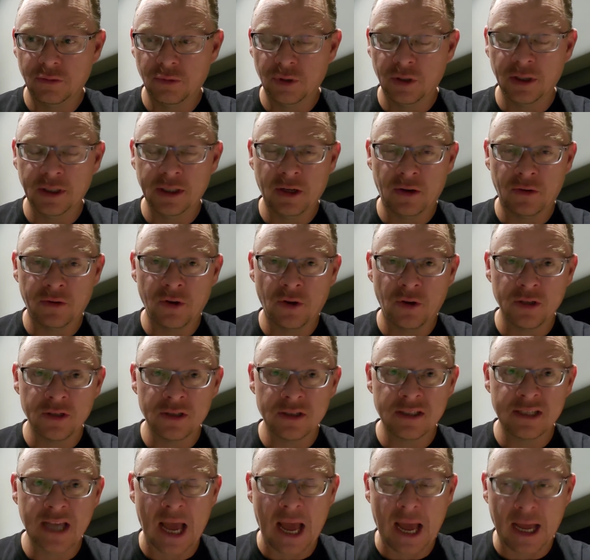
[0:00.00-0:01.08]
really don't know
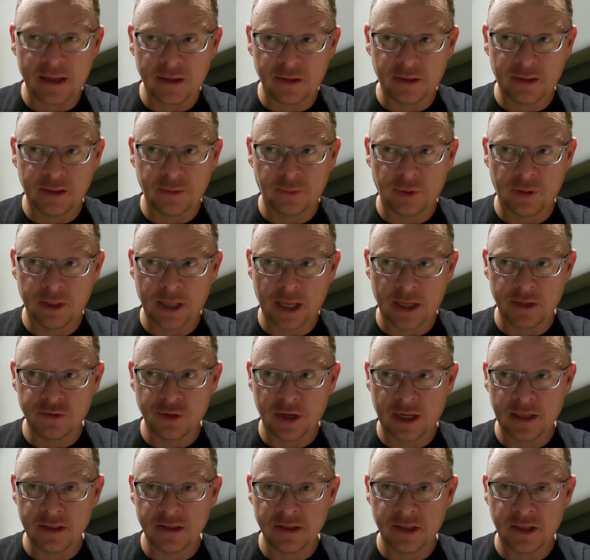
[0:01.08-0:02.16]
exactly when that
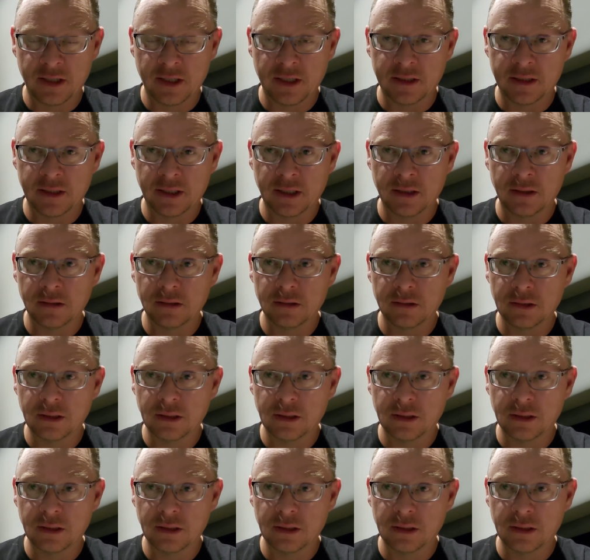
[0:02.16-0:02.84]
train's going to get there.